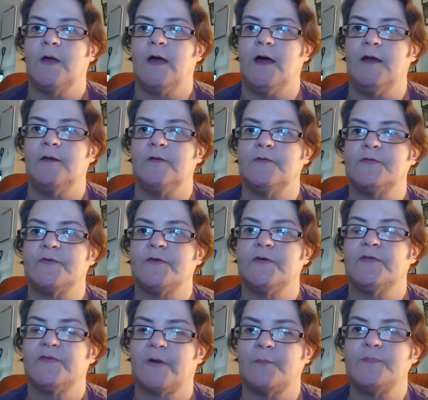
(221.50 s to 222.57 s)
And
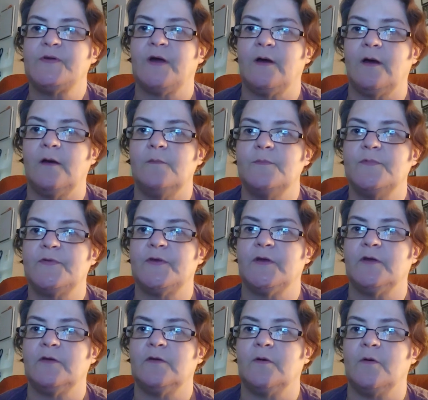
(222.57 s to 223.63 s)
sometimes
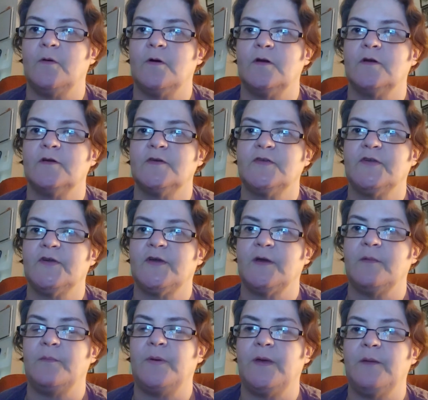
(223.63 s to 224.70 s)
in order to
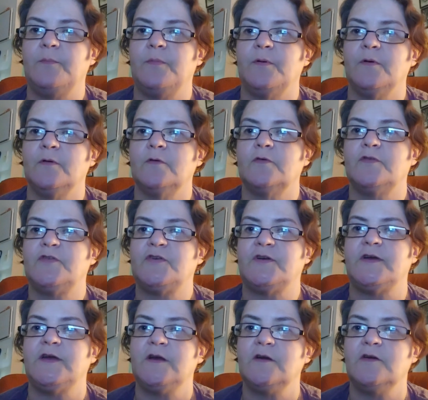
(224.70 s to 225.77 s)
get people to
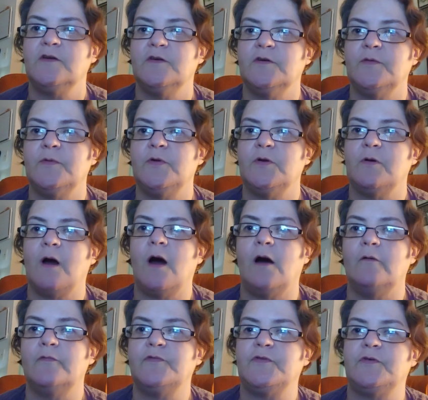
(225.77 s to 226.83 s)
hear you, you
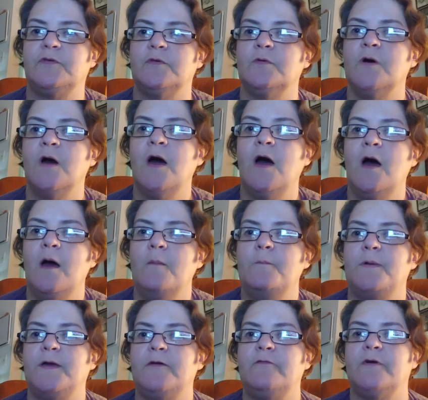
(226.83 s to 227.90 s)
have to
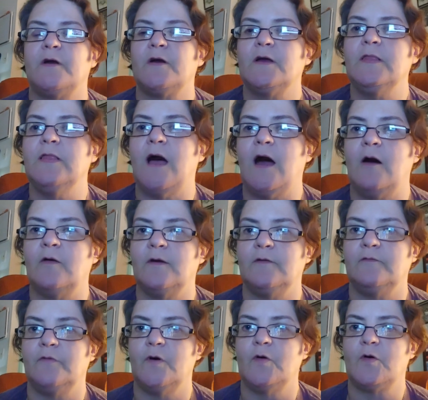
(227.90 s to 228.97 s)
be very loud
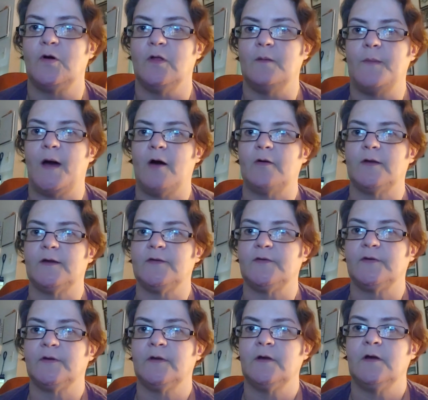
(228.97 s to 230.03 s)
and vocal about it.